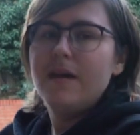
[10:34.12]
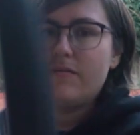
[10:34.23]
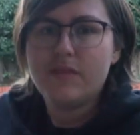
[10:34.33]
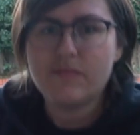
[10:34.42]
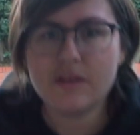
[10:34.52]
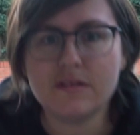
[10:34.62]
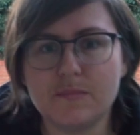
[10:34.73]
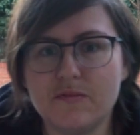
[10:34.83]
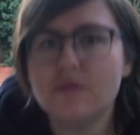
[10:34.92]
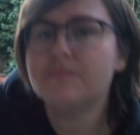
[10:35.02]
I've never done this
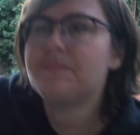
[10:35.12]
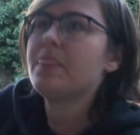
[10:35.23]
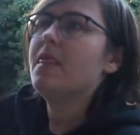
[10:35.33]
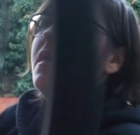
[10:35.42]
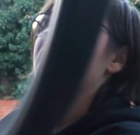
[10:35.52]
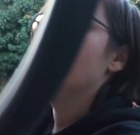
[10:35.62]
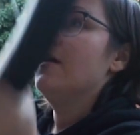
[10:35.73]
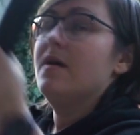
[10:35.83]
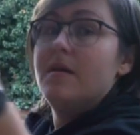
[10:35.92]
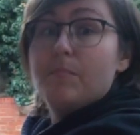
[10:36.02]
before.
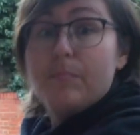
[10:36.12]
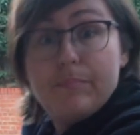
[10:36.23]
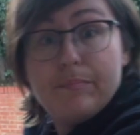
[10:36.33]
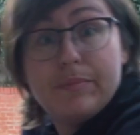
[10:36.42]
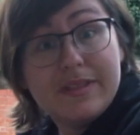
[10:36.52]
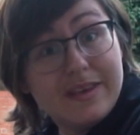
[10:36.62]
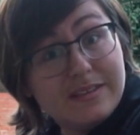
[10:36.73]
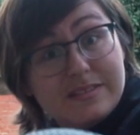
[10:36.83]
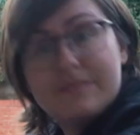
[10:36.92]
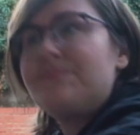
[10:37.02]
But
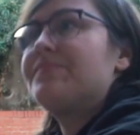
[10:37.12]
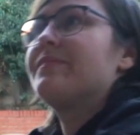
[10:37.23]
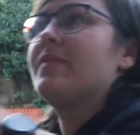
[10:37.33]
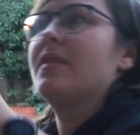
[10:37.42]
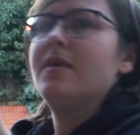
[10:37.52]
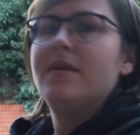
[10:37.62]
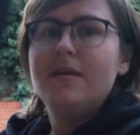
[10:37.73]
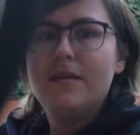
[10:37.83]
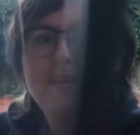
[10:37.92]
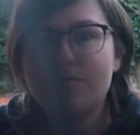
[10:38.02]
this
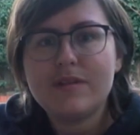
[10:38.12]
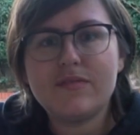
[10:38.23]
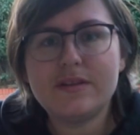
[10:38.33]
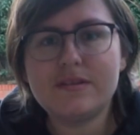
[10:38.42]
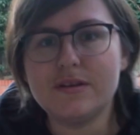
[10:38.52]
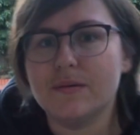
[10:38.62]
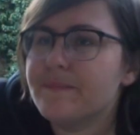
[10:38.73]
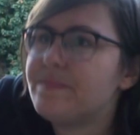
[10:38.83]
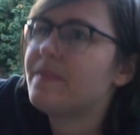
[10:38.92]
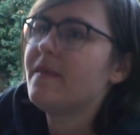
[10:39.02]
is really fun to do.
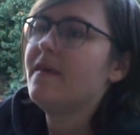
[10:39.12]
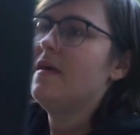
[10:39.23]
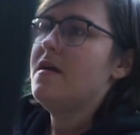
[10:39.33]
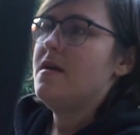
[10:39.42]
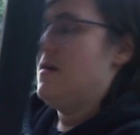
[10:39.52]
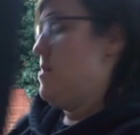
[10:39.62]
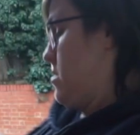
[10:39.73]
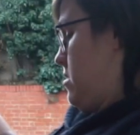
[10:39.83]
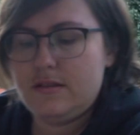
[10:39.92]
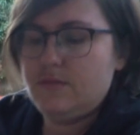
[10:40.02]

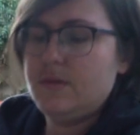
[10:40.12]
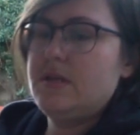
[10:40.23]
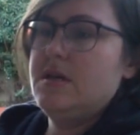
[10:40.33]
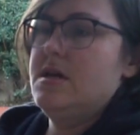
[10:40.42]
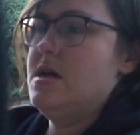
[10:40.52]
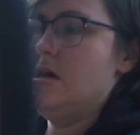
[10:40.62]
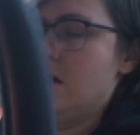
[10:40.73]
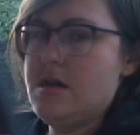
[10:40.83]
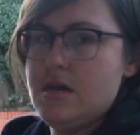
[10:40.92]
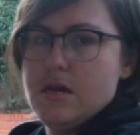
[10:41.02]
This one
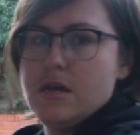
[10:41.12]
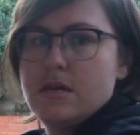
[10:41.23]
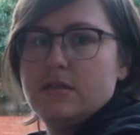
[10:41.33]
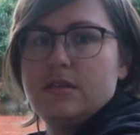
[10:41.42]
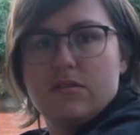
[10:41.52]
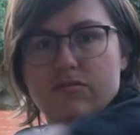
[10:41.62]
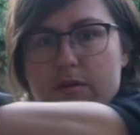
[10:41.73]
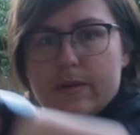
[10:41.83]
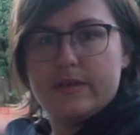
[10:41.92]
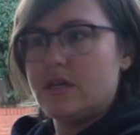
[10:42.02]
did
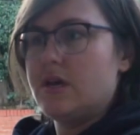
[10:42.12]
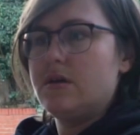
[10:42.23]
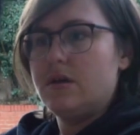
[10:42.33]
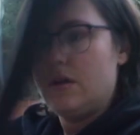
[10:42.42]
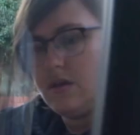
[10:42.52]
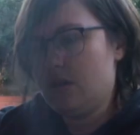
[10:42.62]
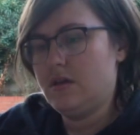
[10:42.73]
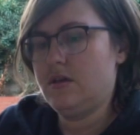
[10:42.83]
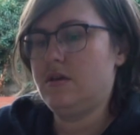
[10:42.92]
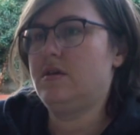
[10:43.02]
3 weeks ago.
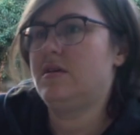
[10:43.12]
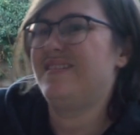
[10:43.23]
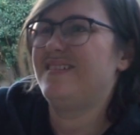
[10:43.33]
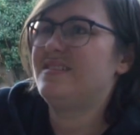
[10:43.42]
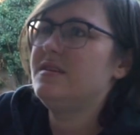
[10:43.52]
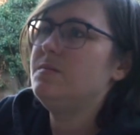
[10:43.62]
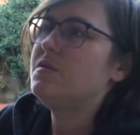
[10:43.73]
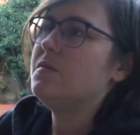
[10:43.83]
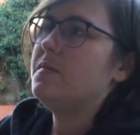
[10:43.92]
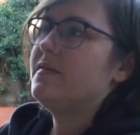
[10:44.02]

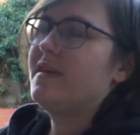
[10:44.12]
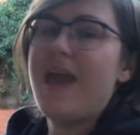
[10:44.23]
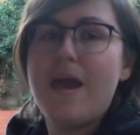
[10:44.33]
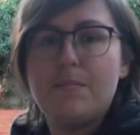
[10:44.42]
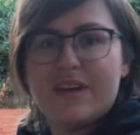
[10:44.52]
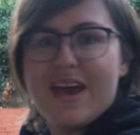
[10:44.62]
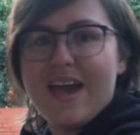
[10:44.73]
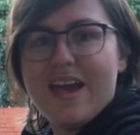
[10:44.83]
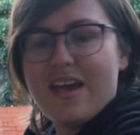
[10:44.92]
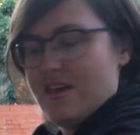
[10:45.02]
Seems to have kept
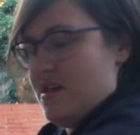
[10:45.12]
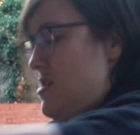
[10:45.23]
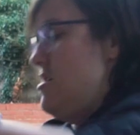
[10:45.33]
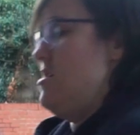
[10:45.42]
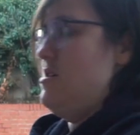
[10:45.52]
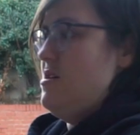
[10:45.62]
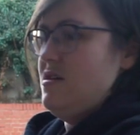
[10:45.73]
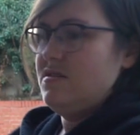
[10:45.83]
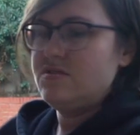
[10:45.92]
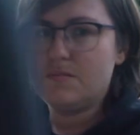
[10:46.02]
air.
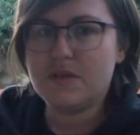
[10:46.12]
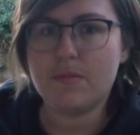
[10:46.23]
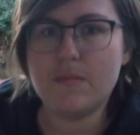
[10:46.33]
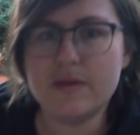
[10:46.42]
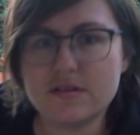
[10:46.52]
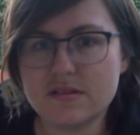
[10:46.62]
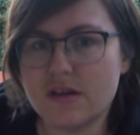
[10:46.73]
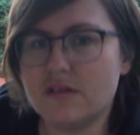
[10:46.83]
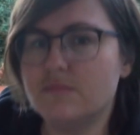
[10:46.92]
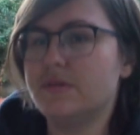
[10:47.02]
Topped it up a bit just
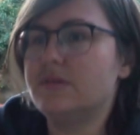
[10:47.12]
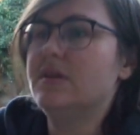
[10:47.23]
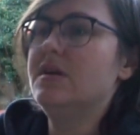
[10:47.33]
now, but